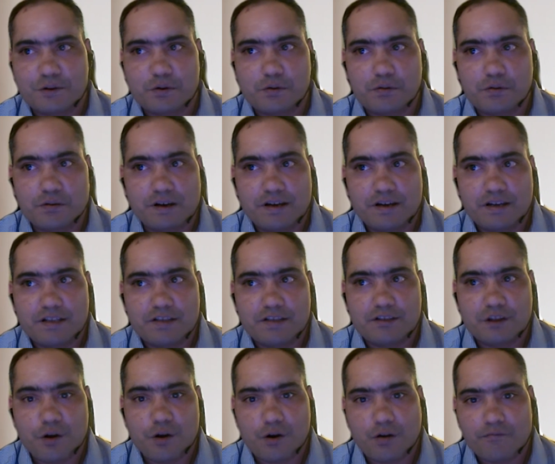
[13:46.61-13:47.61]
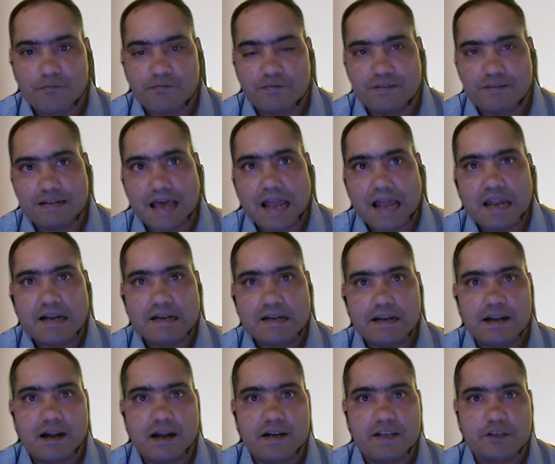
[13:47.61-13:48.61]
So it's a lot of
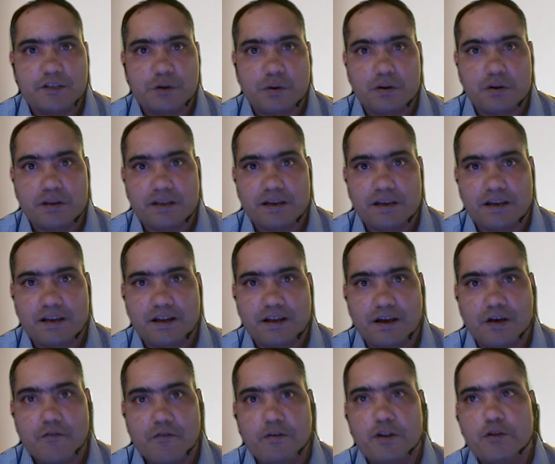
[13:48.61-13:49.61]
talented artists over here.